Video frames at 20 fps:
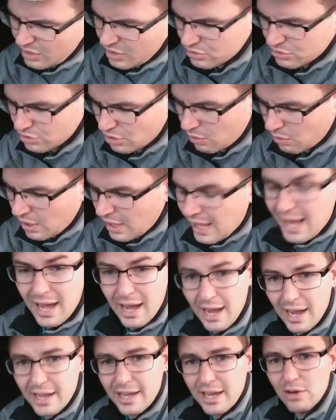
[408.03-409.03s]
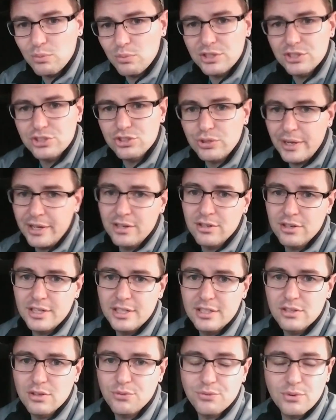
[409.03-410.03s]
So I got with a trainer
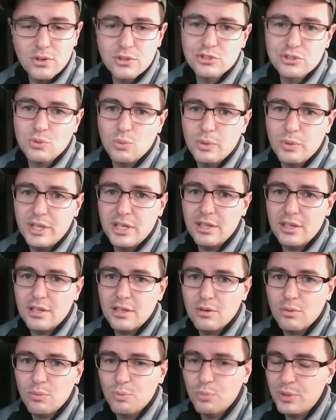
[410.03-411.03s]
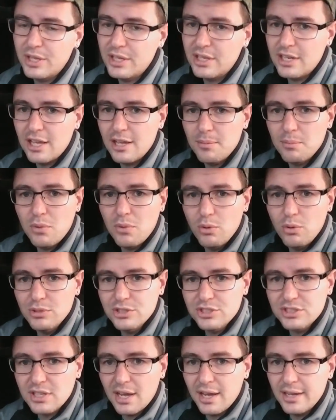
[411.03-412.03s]
in the first week. Me and him
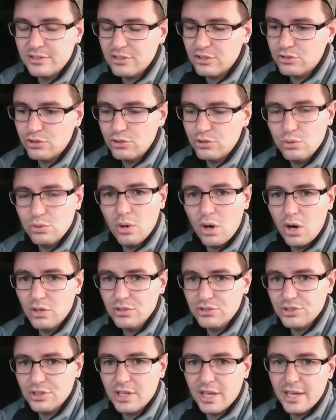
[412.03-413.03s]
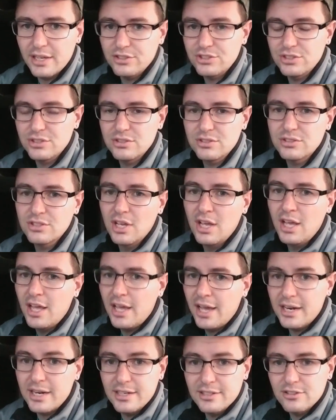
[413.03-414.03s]
almost got into 2 altercations,
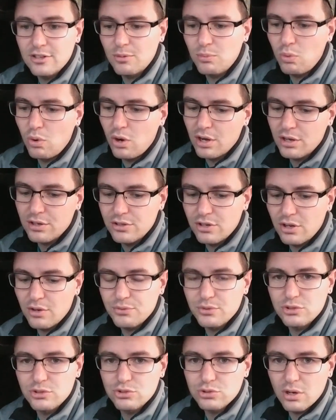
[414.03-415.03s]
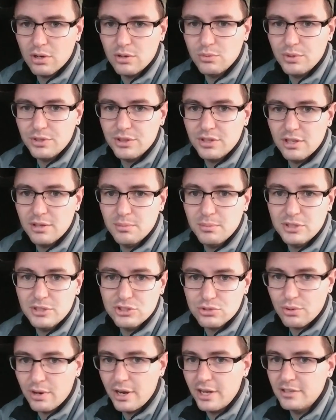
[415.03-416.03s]
and I ended up walking off the truck with him in
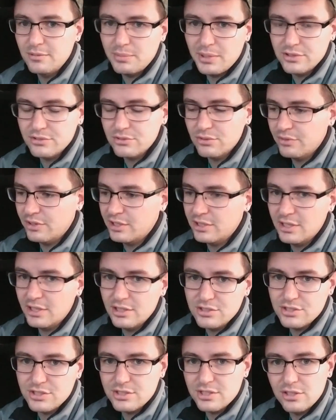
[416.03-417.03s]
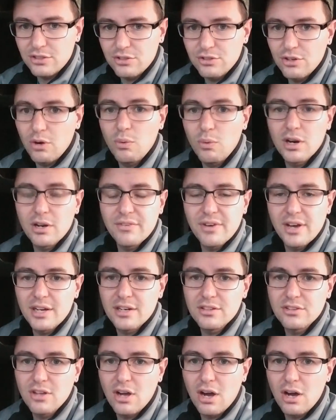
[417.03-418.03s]
Scranton, Pennsylvania. I just said, you know what, I've had
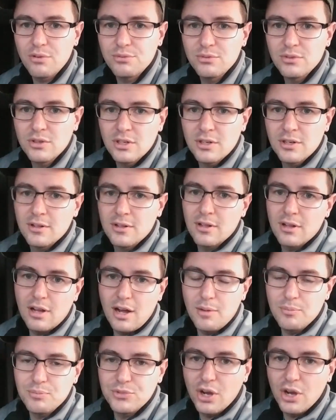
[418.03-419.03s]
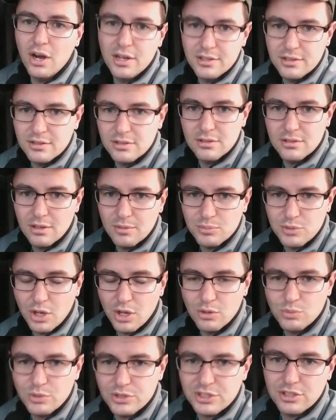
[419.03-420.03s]
enough. I'm done
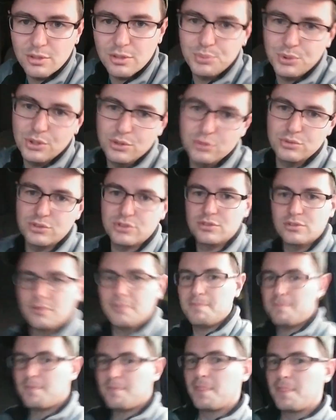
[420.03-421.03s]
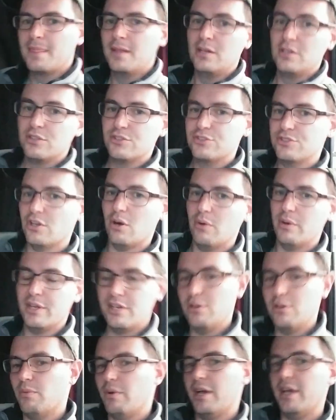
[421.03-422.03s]
with the abuse. So
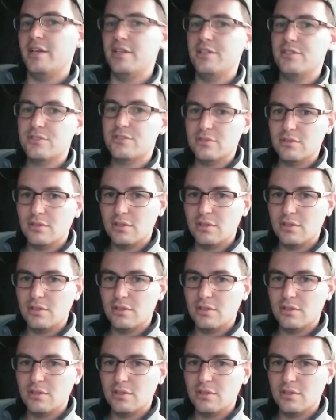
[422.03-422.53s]
anyways,